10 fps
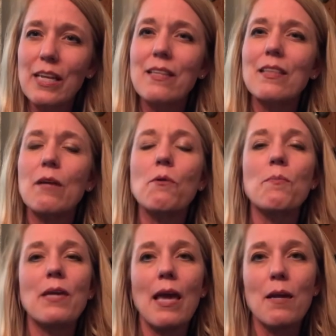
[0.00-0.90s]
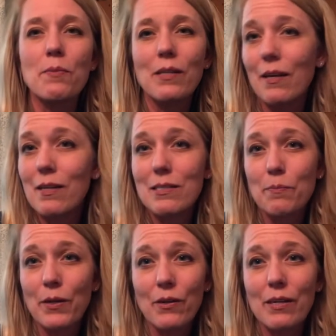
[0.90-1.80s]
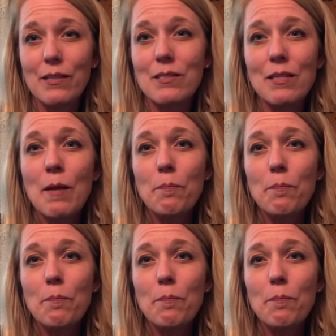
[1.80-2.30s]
and that they will be able to experience